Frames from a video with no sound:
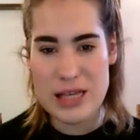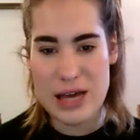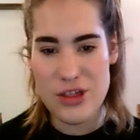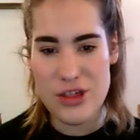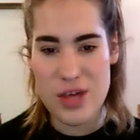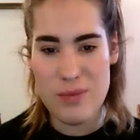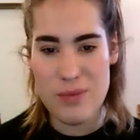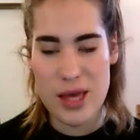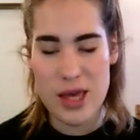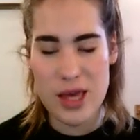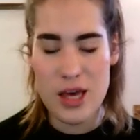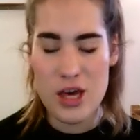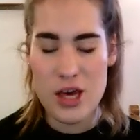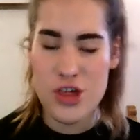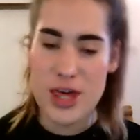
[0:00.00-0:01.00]
down the chimney,
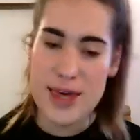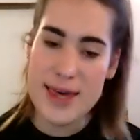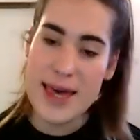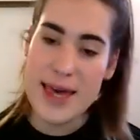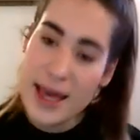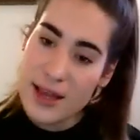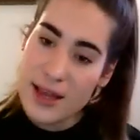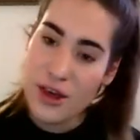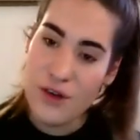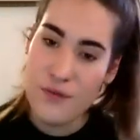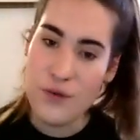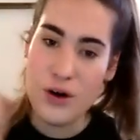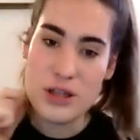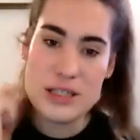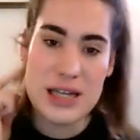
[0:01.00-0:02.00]
she kicked her
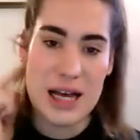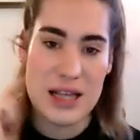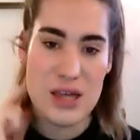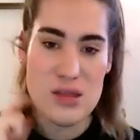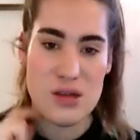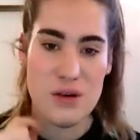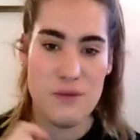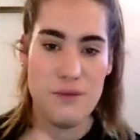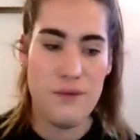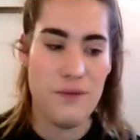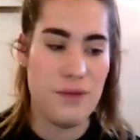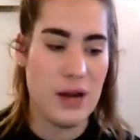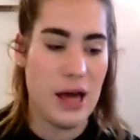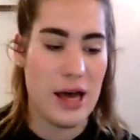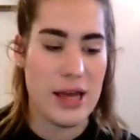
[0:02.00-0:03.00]
foot and he's gone
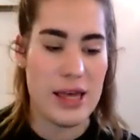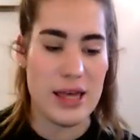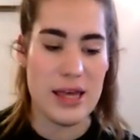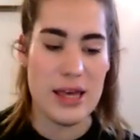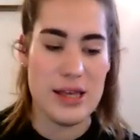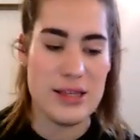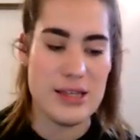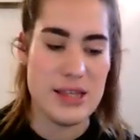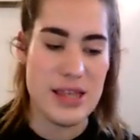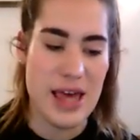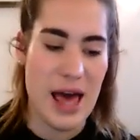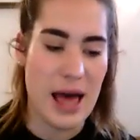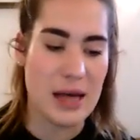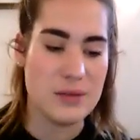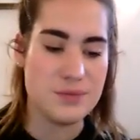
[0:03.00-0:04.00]
flying into the
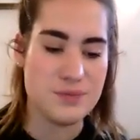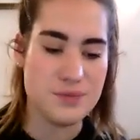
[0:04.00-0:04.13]
air.